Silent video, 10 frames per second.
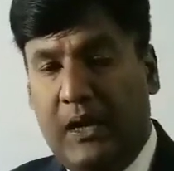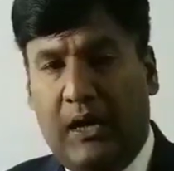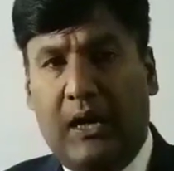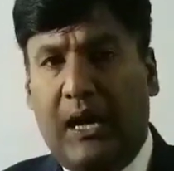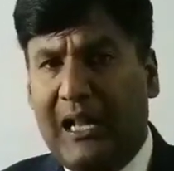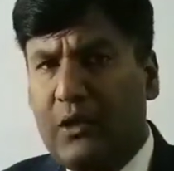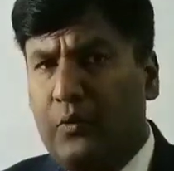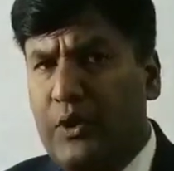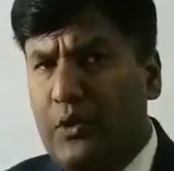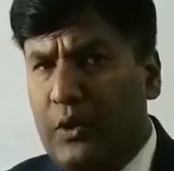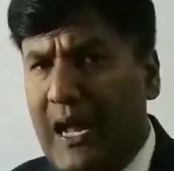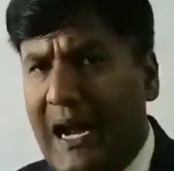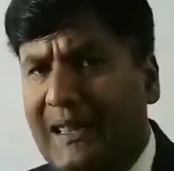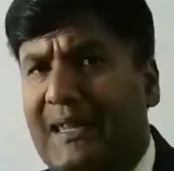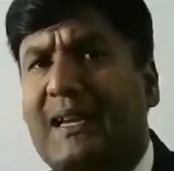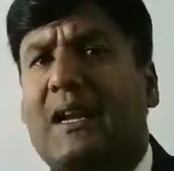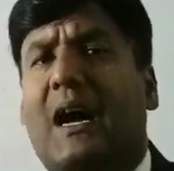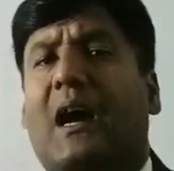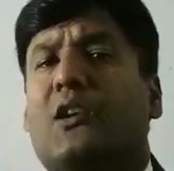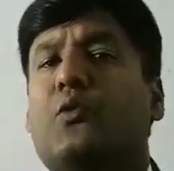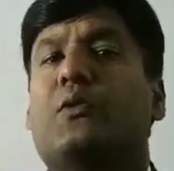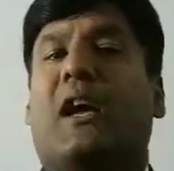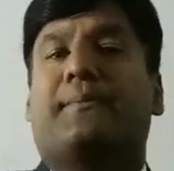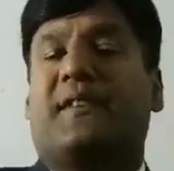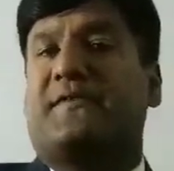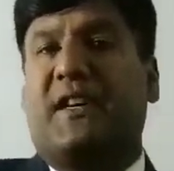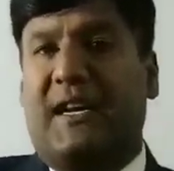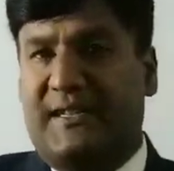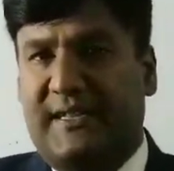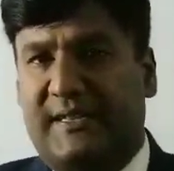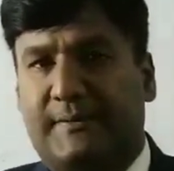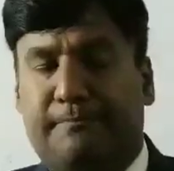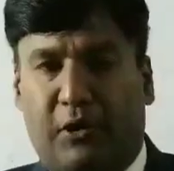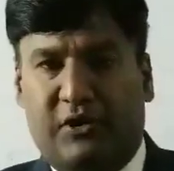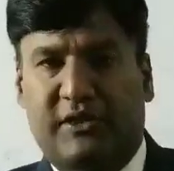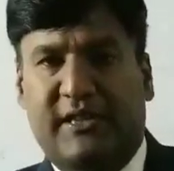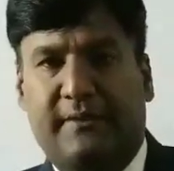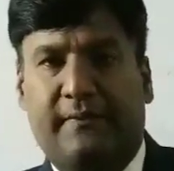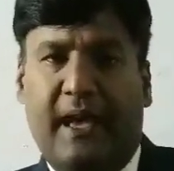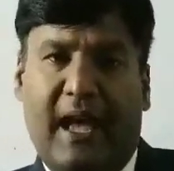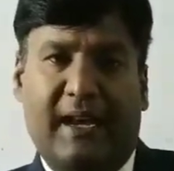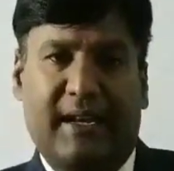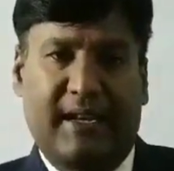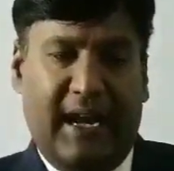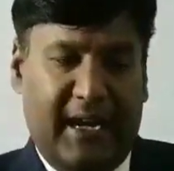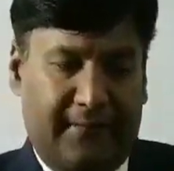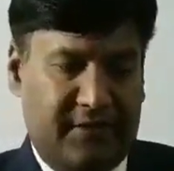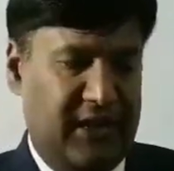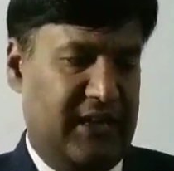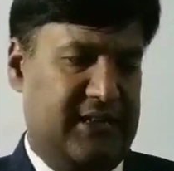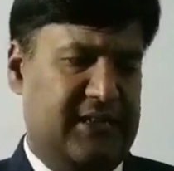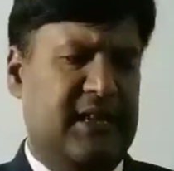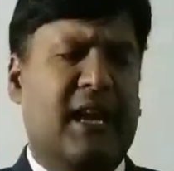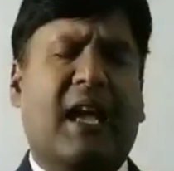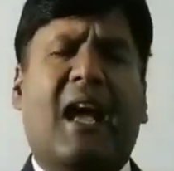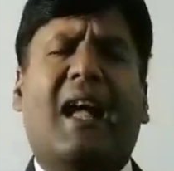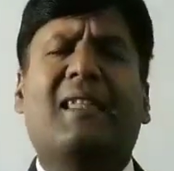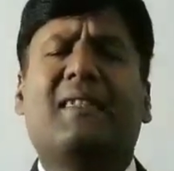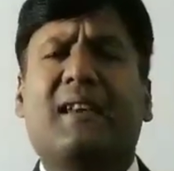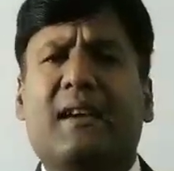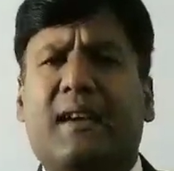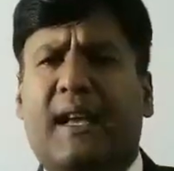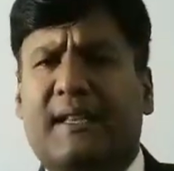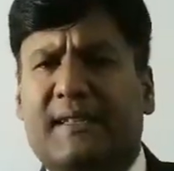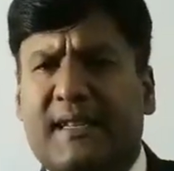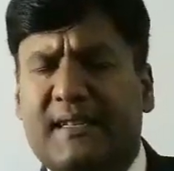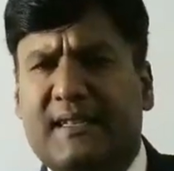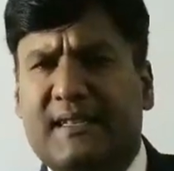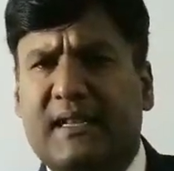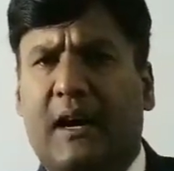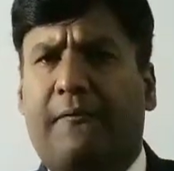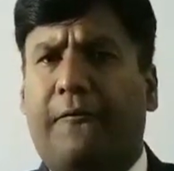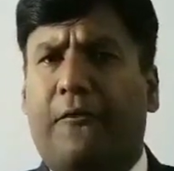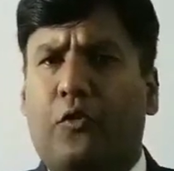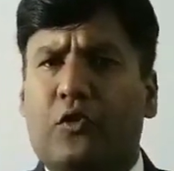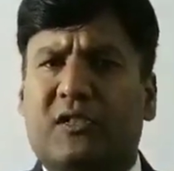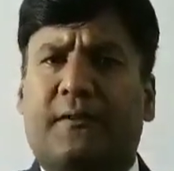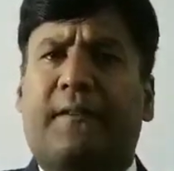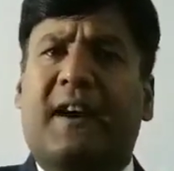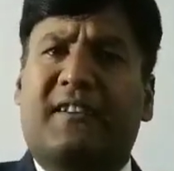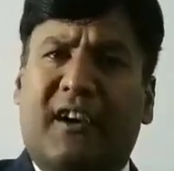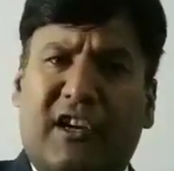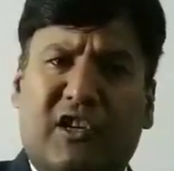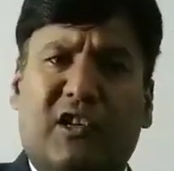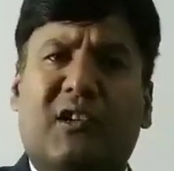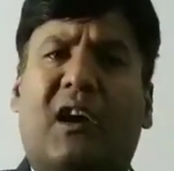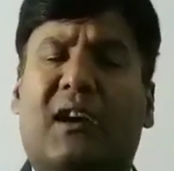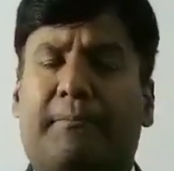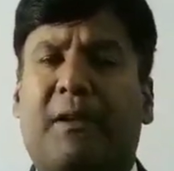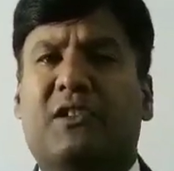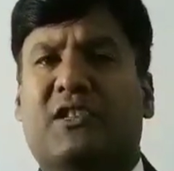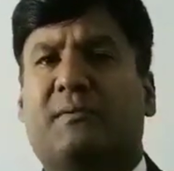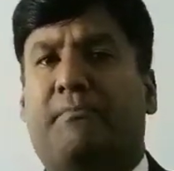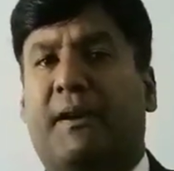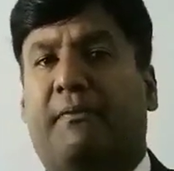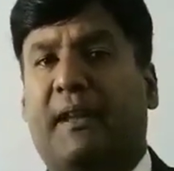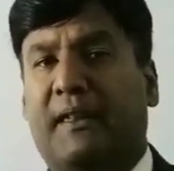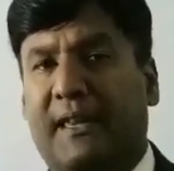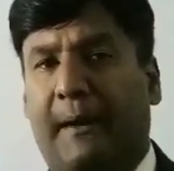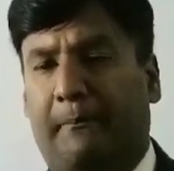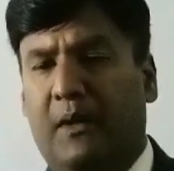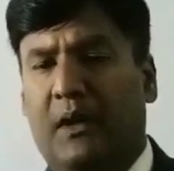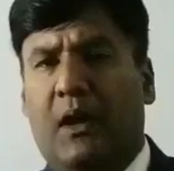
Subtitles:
Although we know that there are two types of charges, positive and negative charges, and there exists a force of attraction or repulsion between them.